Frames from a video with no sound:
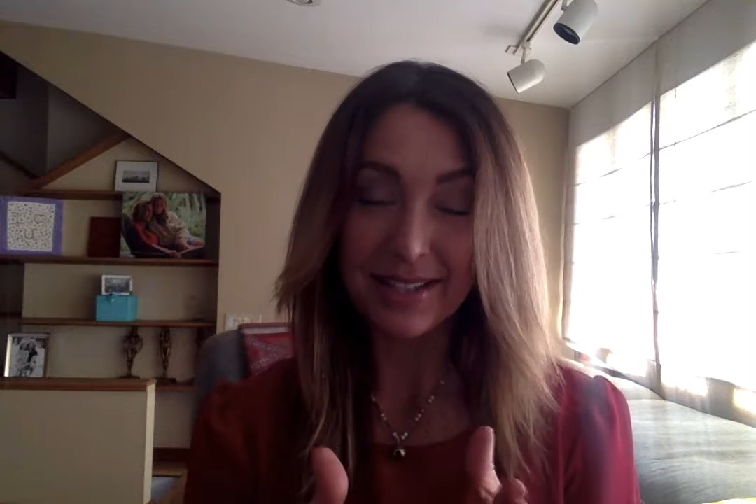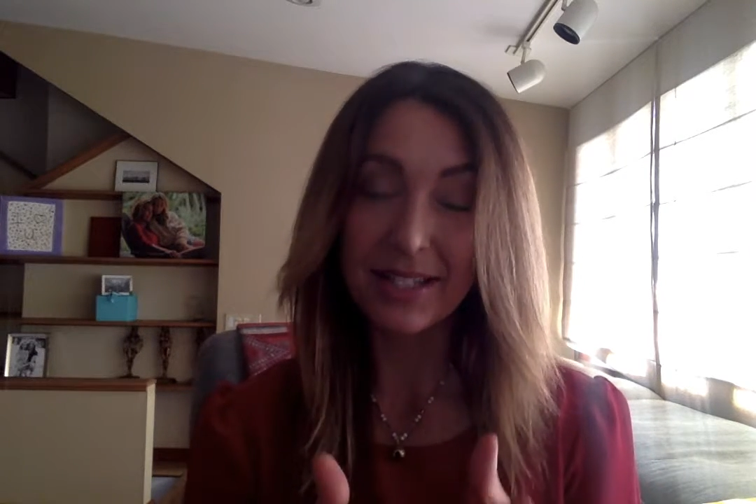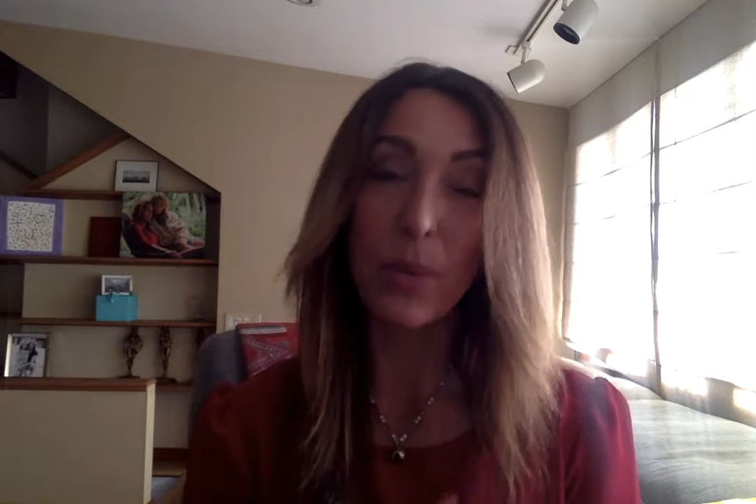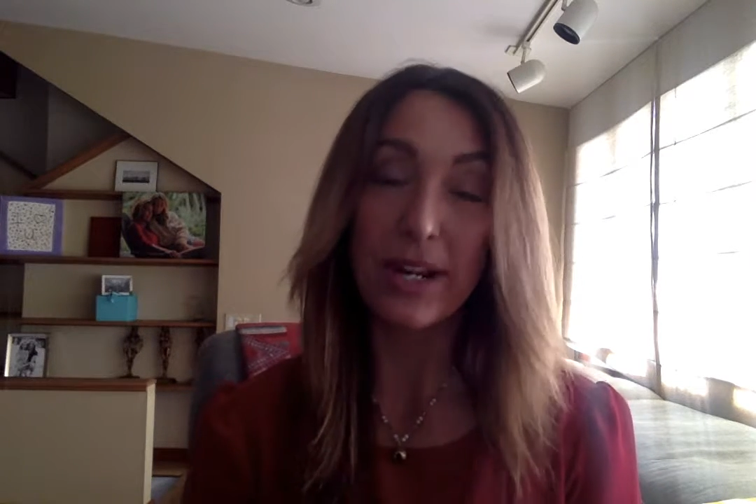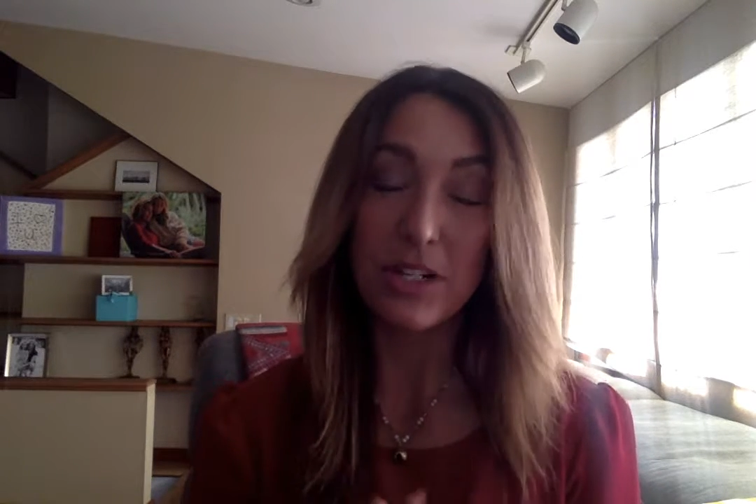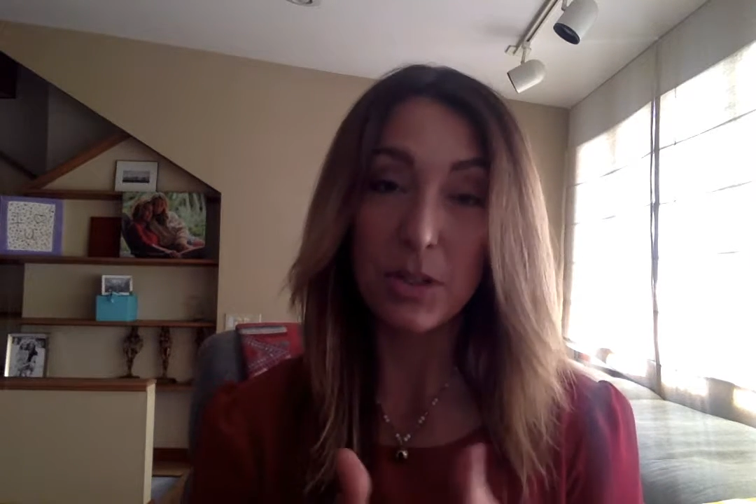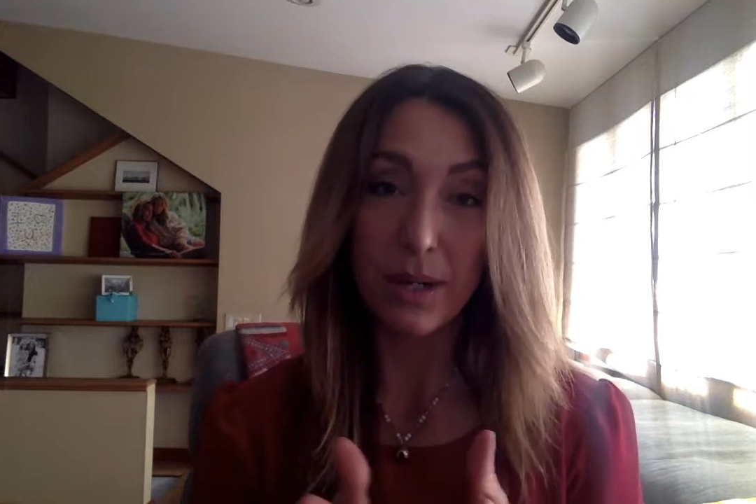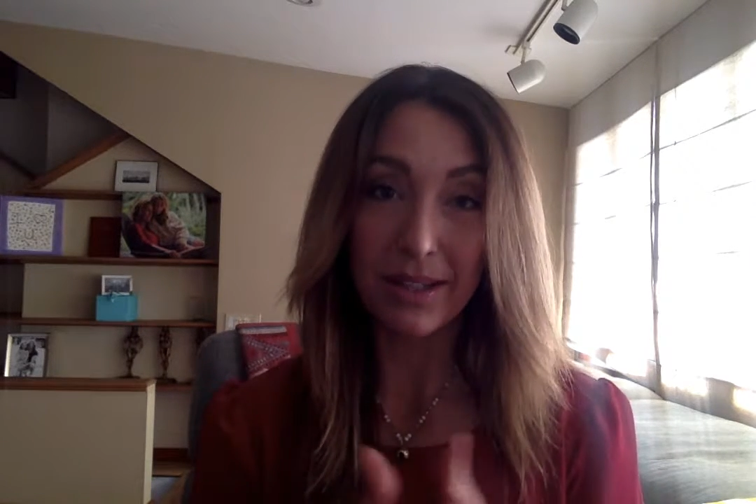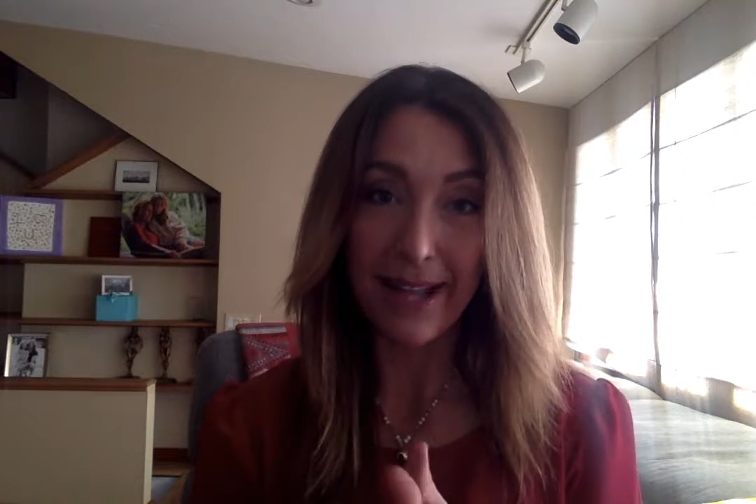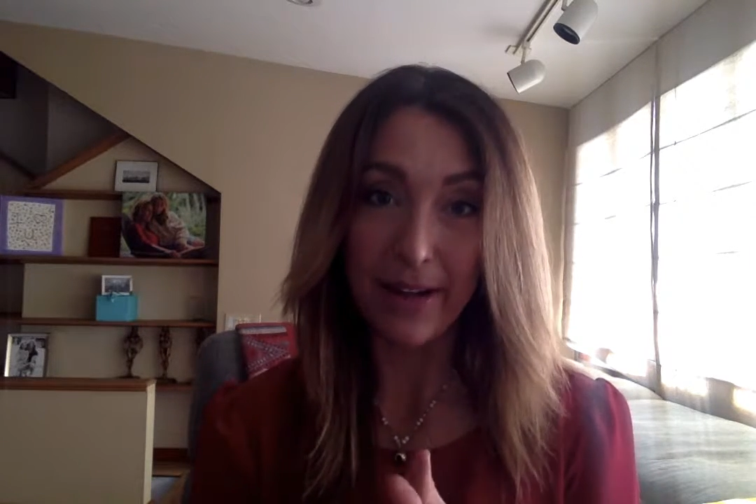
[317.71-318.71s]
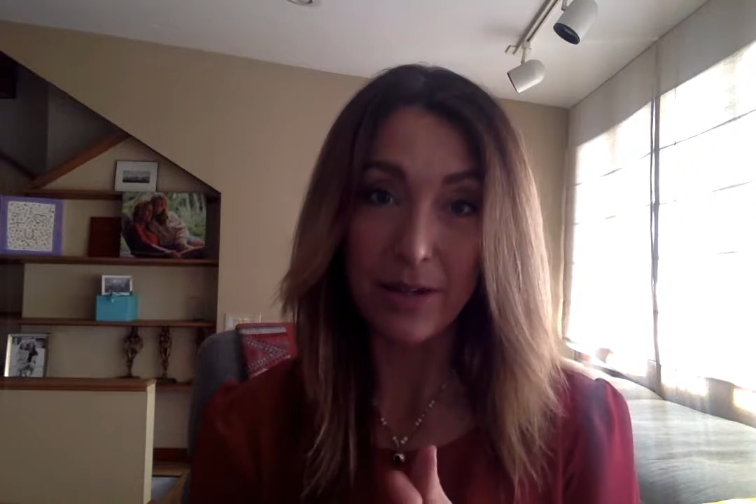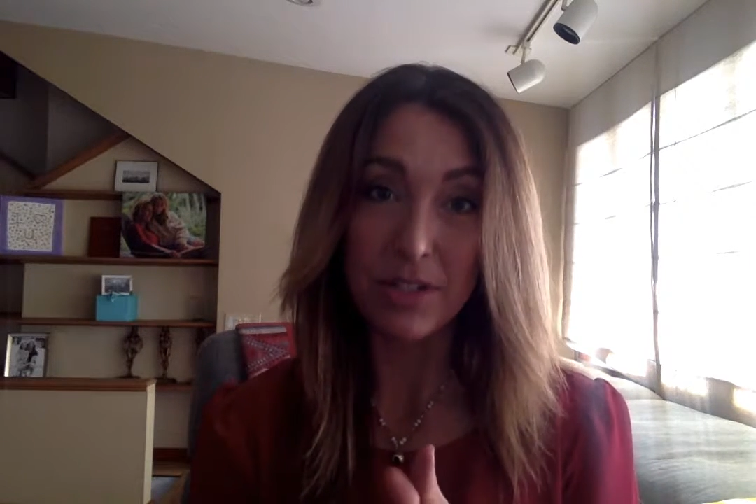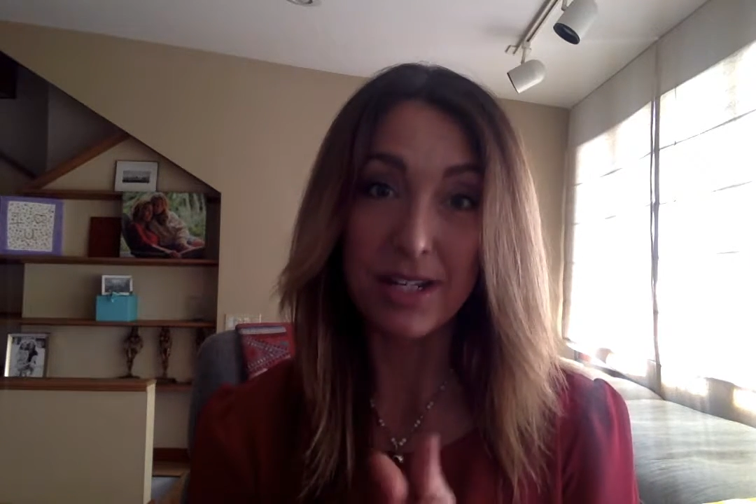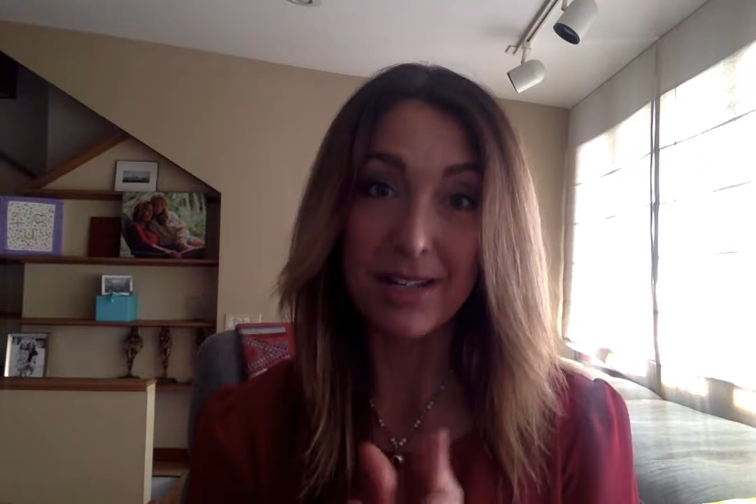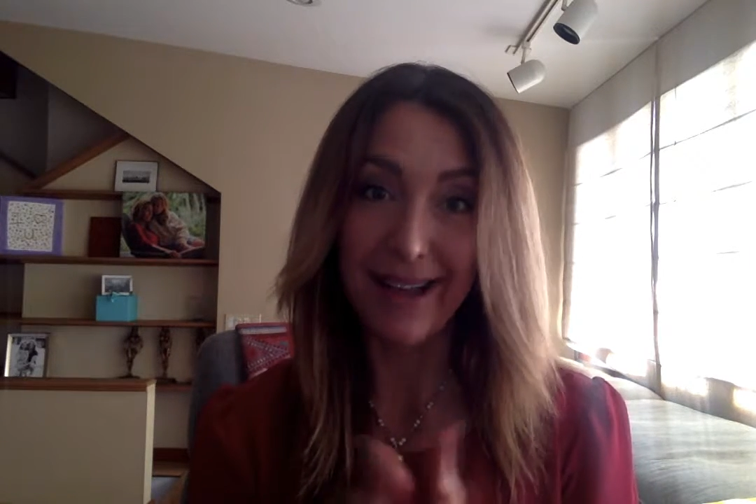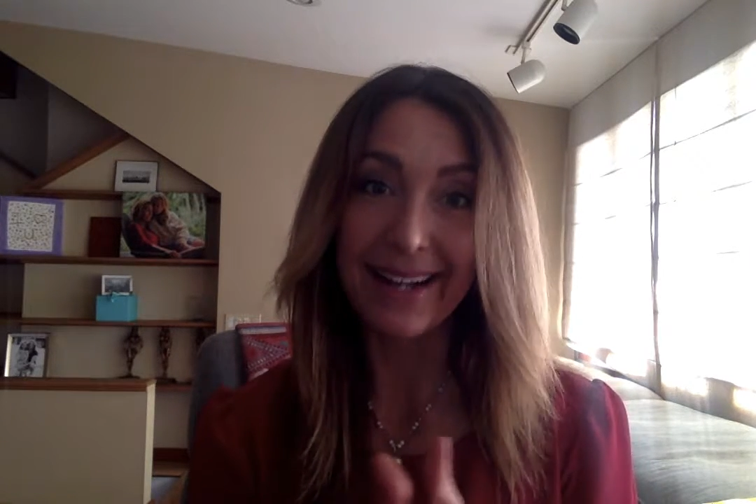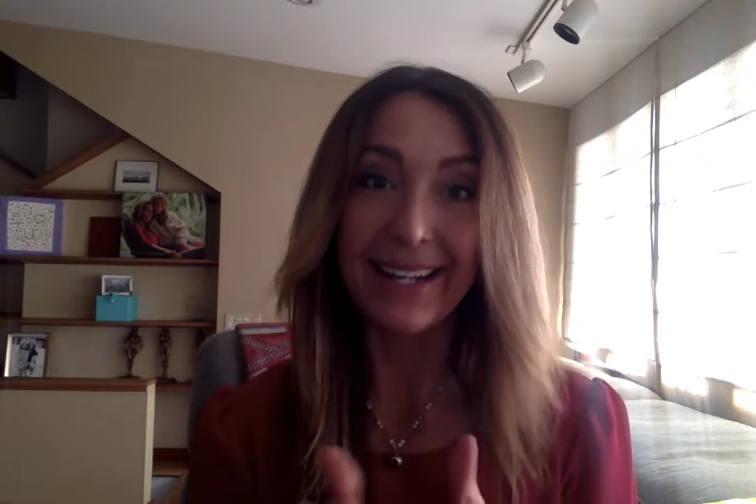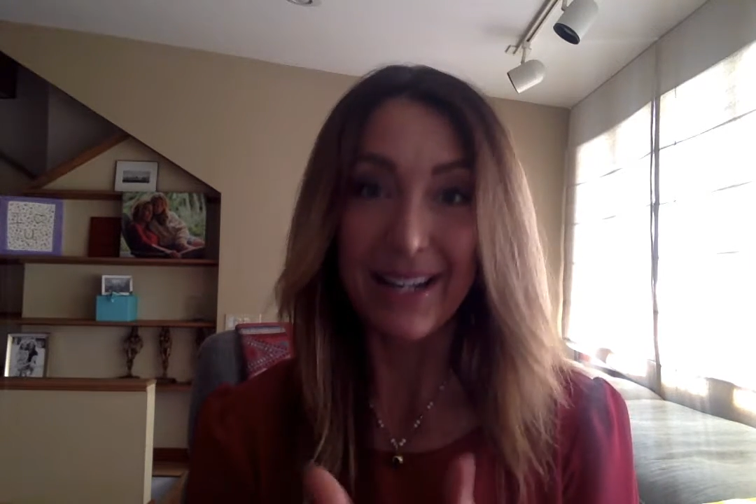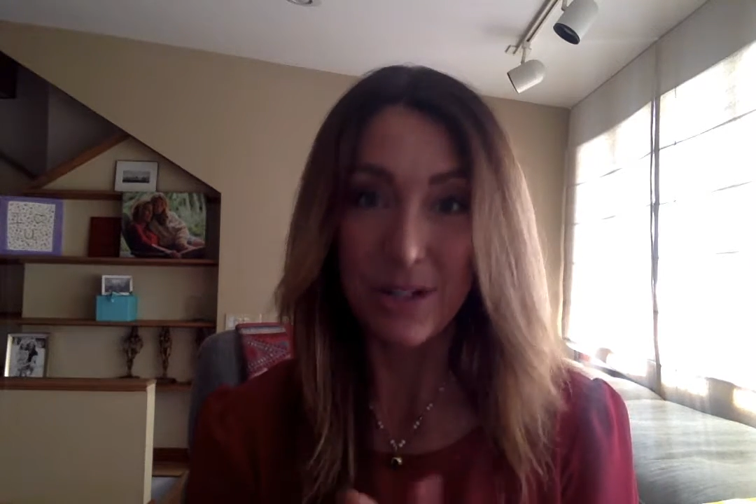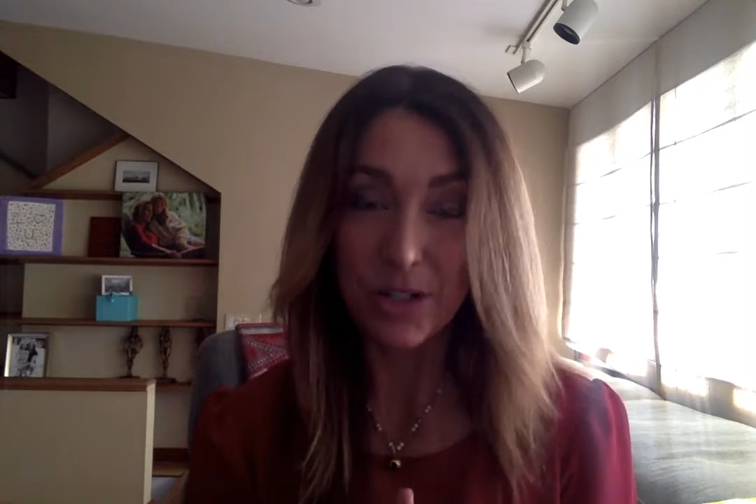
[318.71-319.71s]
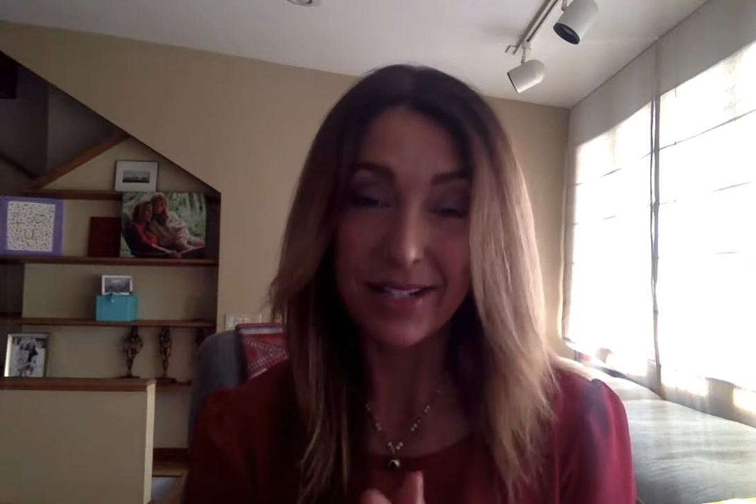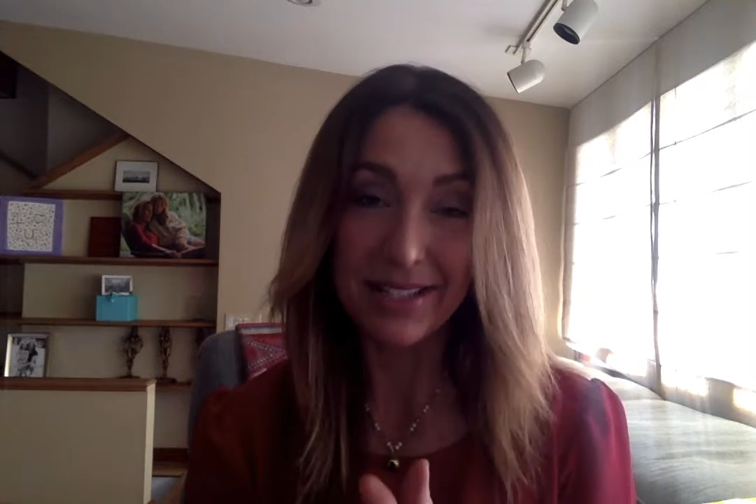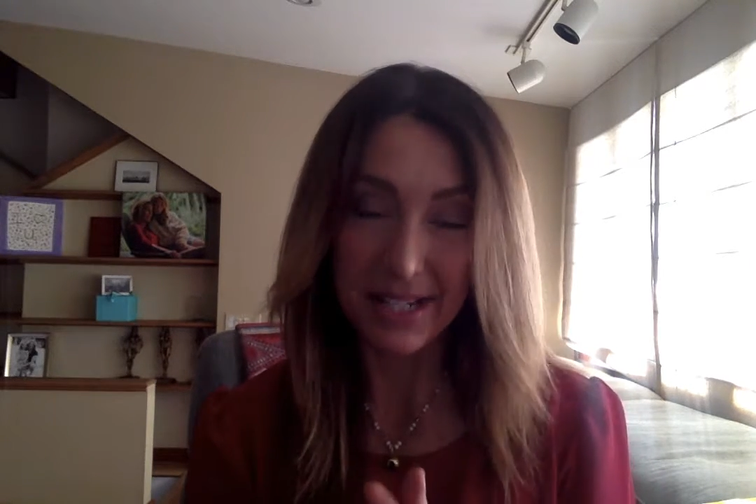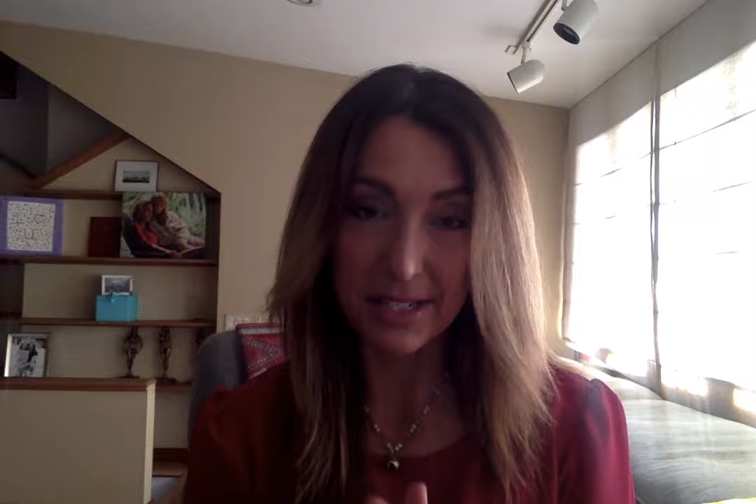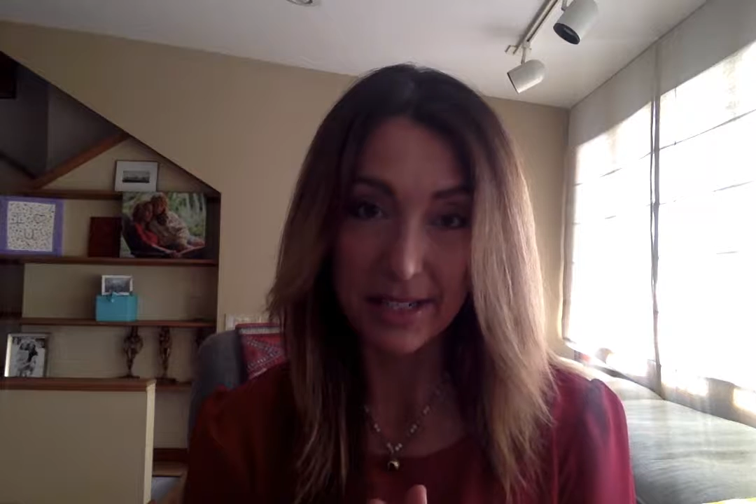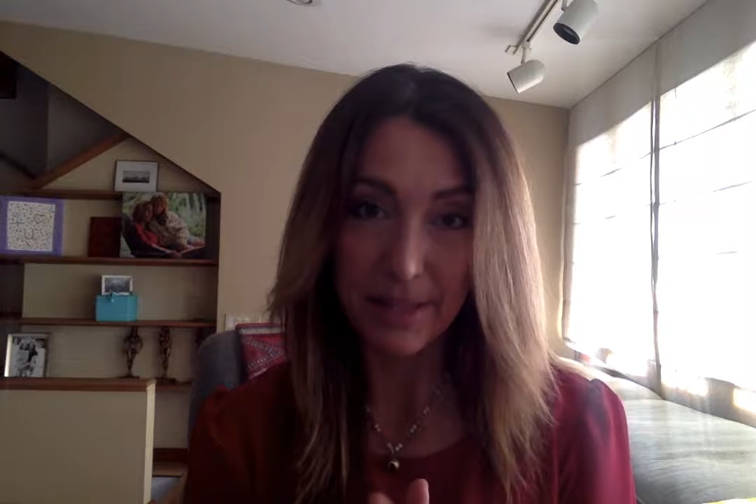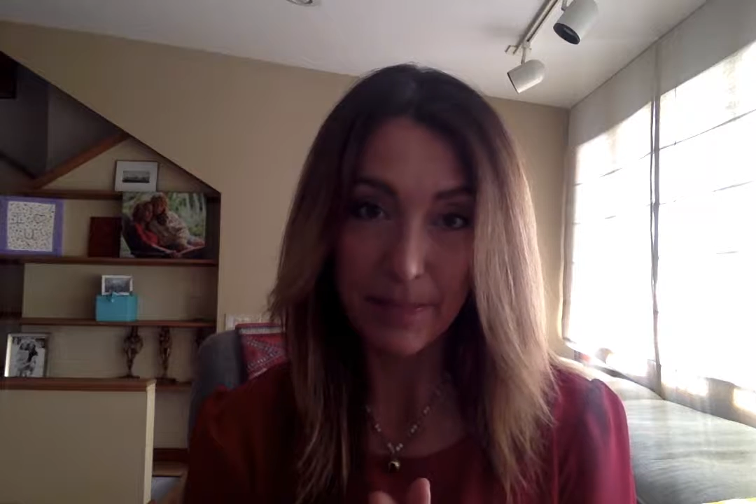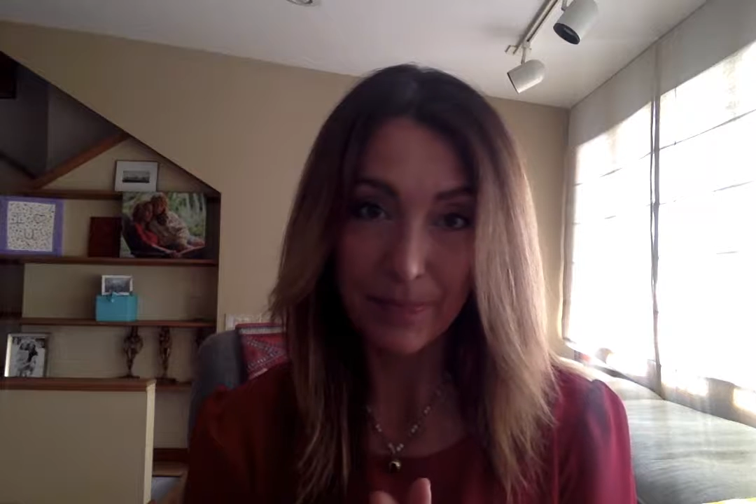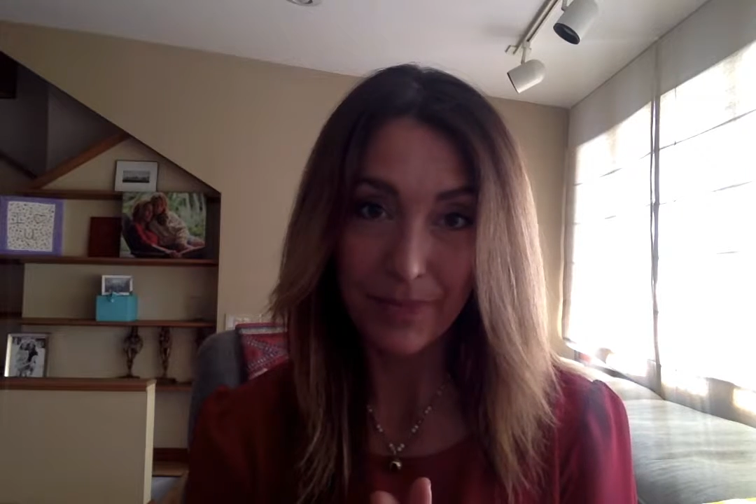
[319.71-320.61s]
it's going to allow you to not get injured as easily.